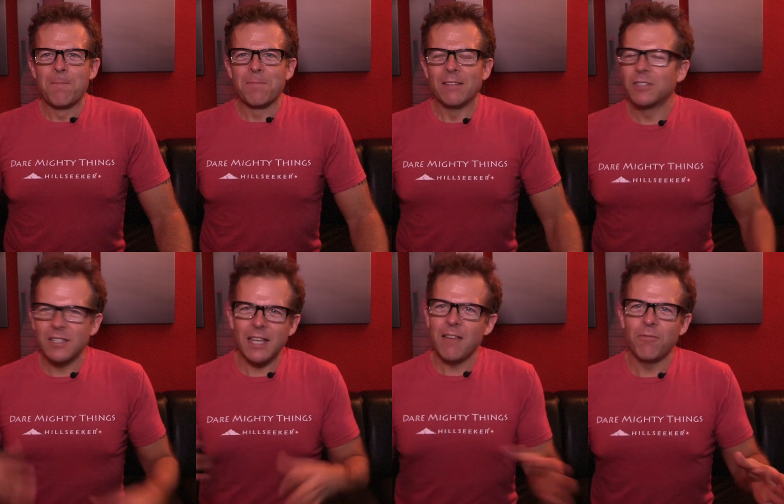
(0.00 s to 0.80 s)
It was the
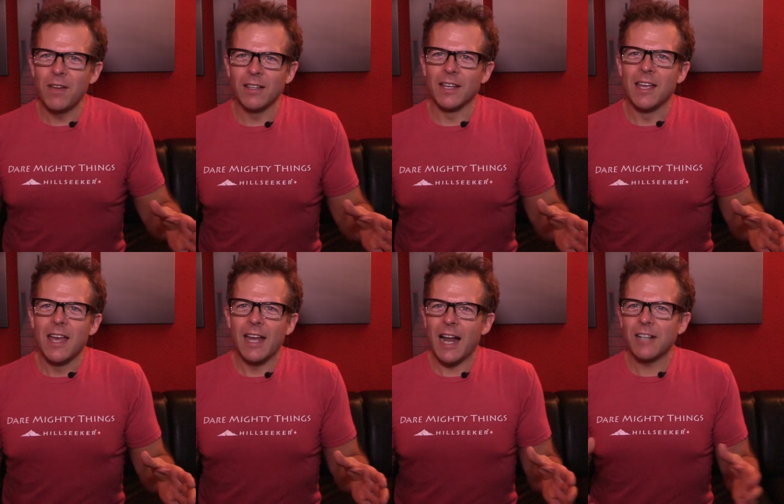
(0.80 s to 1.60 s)
same feeling,
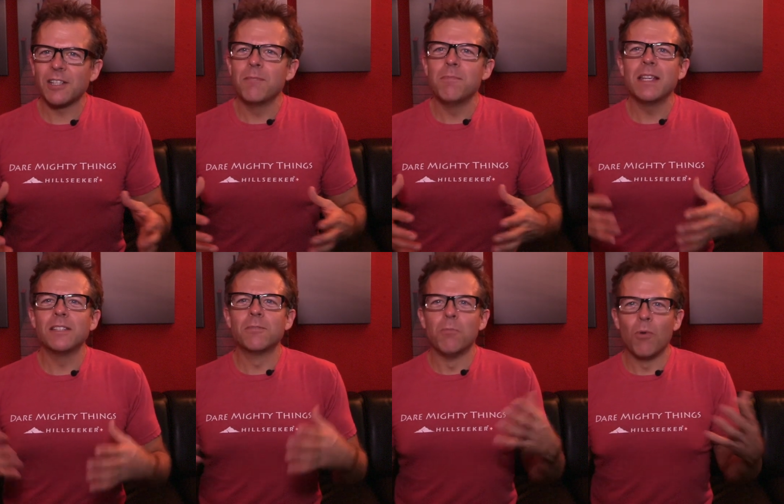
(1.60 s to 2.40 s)
and it actually
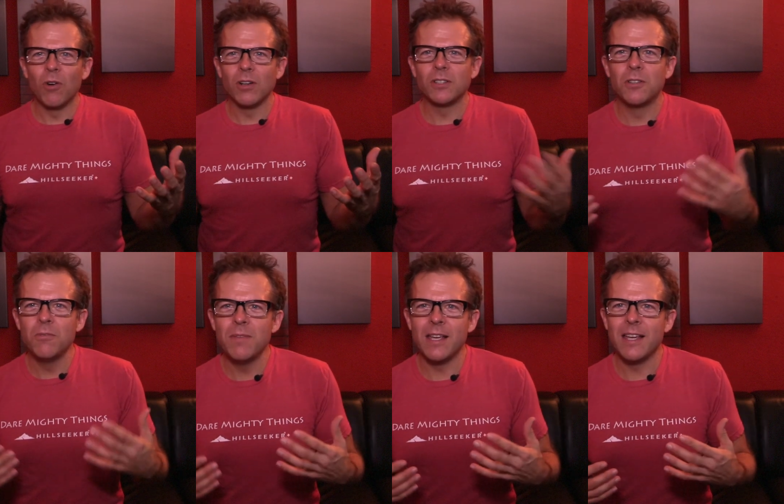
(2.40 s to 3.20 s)
means more to
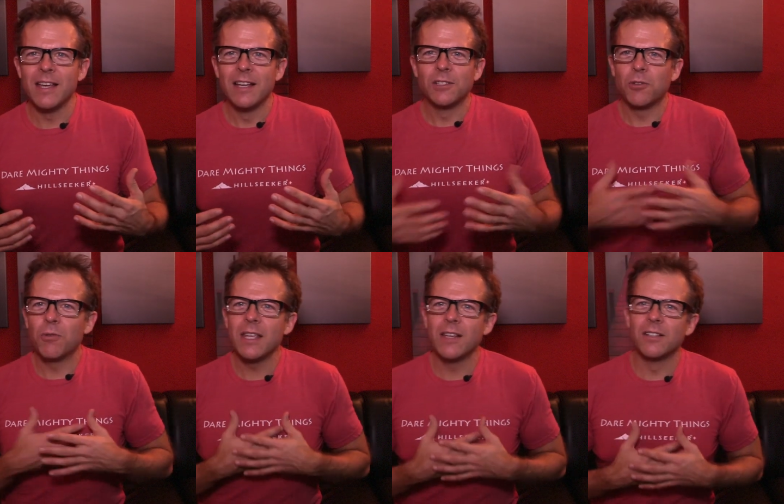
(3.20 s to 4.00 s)
me
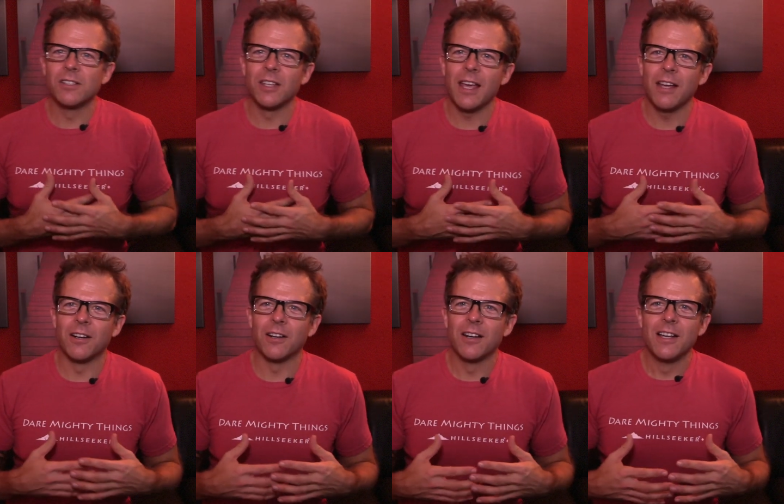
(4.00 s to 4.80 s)
20 years
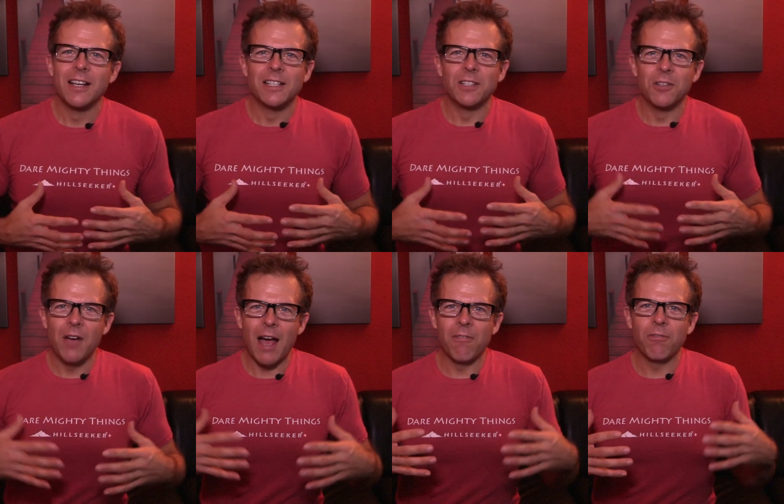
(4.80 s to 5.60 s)
later to
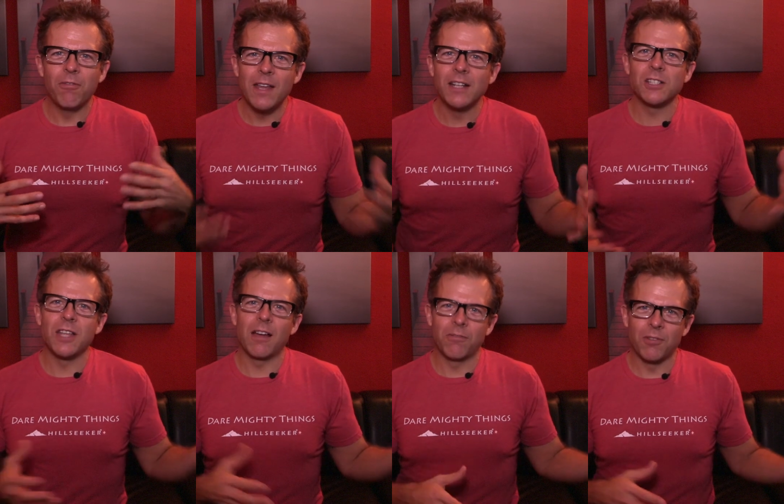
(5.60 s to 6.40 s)
have finished
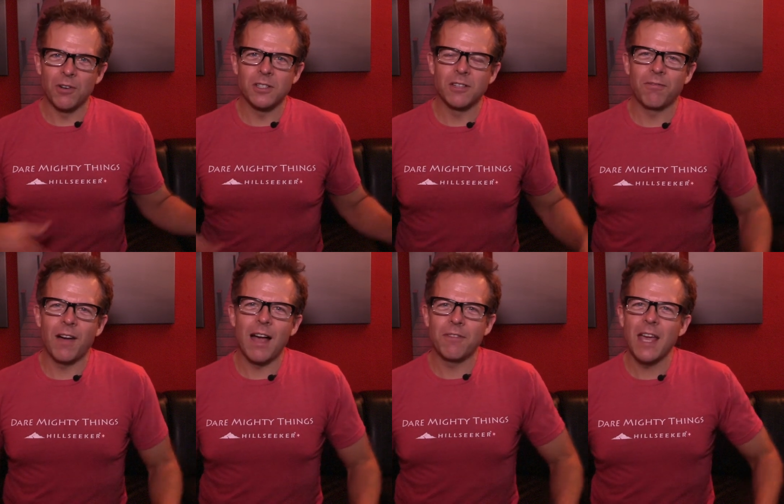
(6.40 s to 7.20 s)
that first
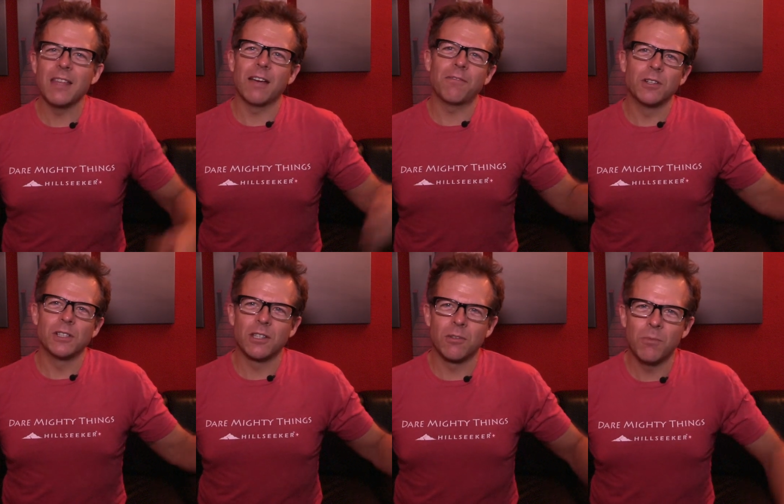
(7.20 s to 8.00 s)
5K, that
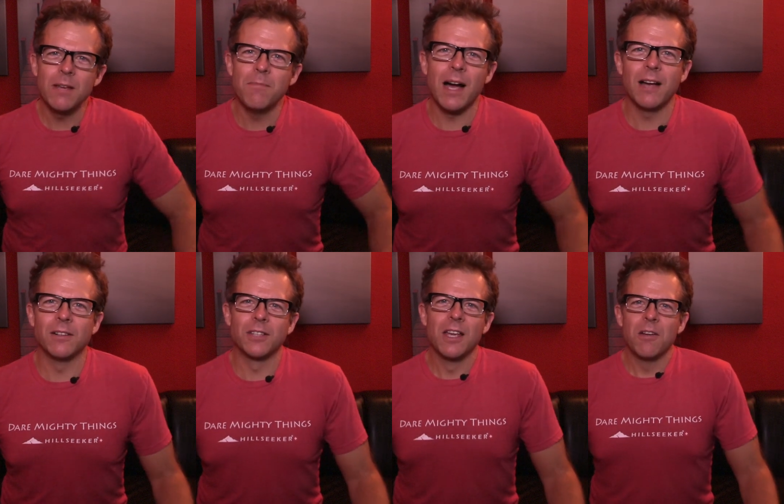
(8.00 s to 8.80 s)
first 3
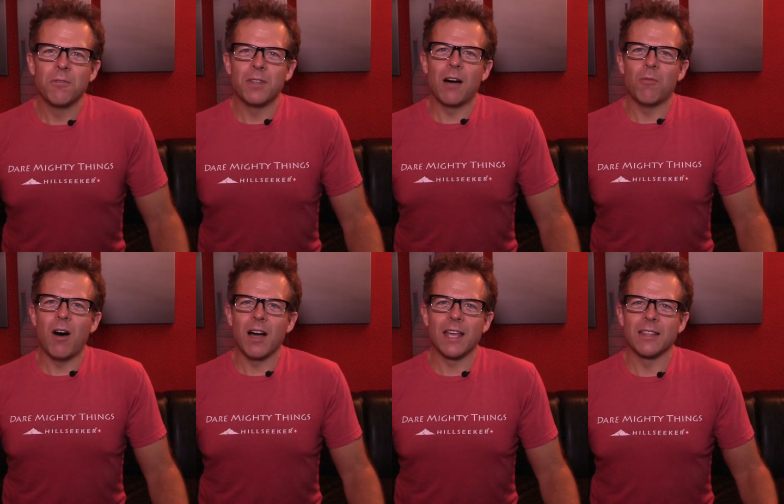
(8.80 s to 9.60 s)
miles without
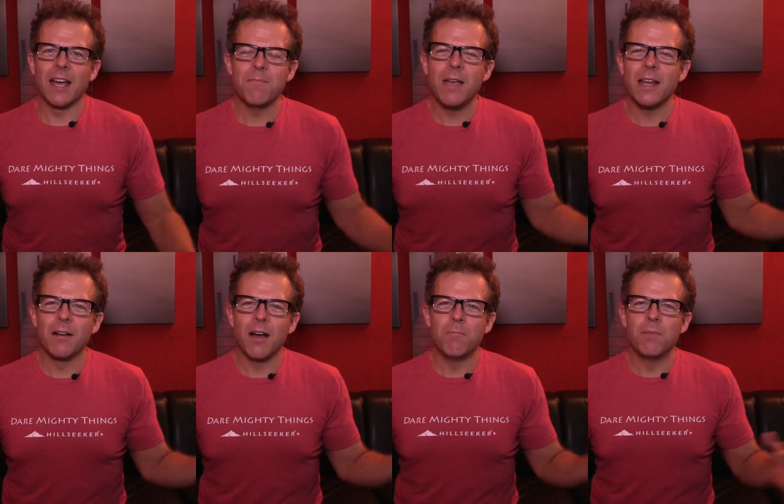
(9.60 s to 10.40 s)
walking. That made
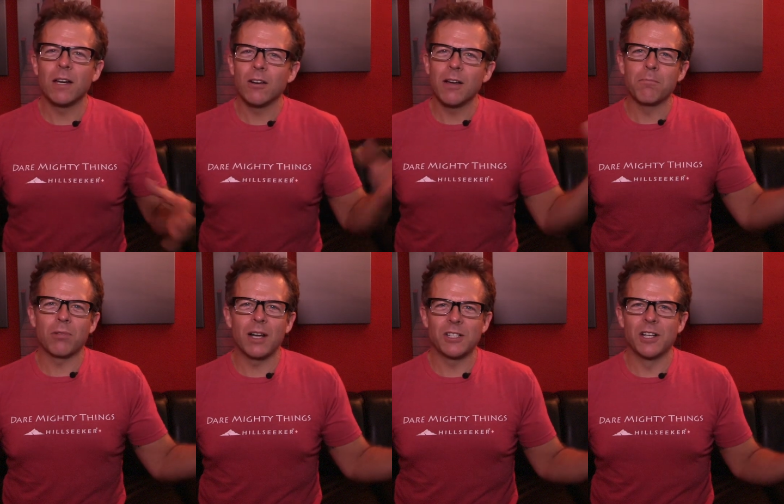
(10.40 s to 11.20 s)
a bigger
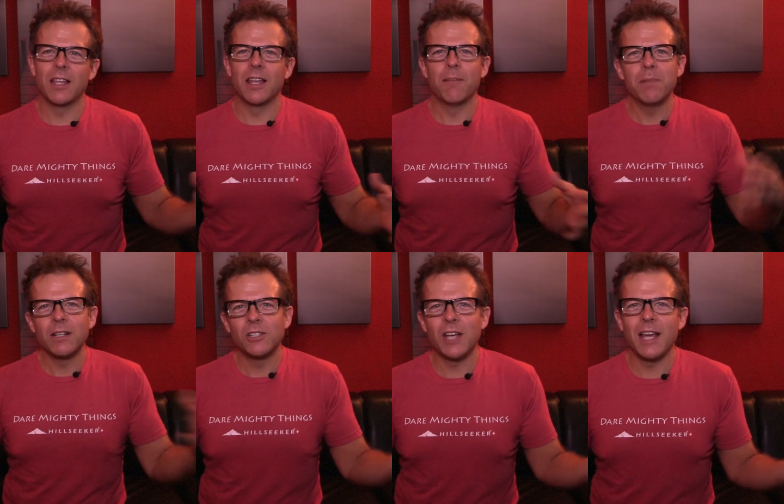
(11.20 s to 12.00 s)
impression and a bigger
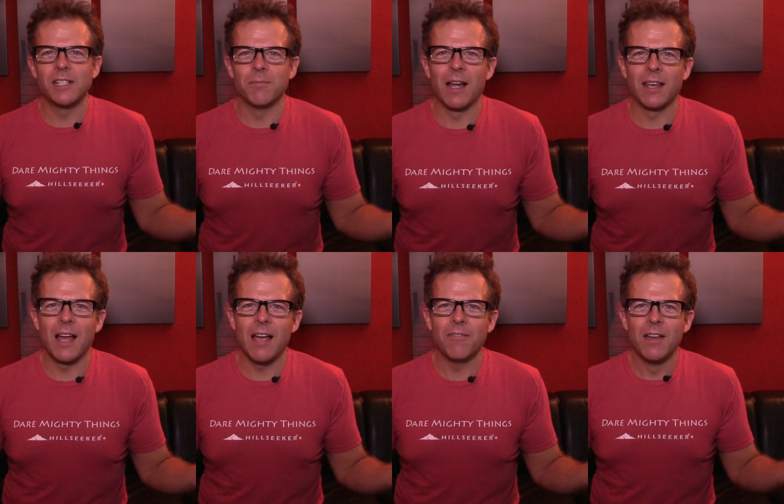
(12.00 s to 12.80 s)
change in my
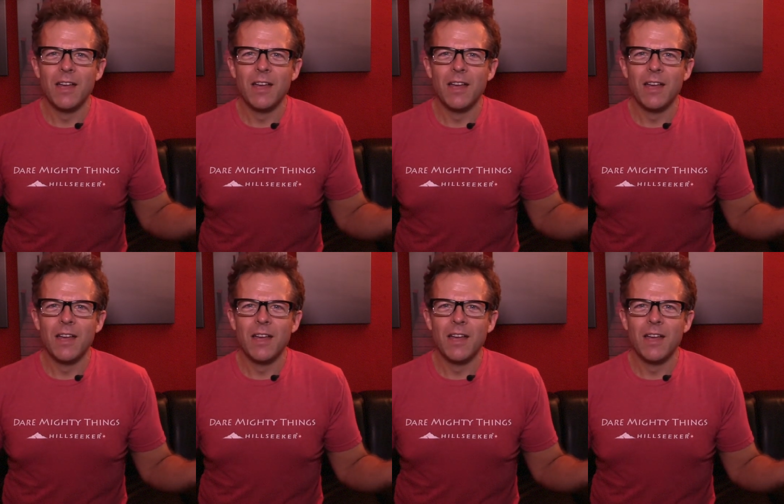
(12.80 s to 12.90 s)
life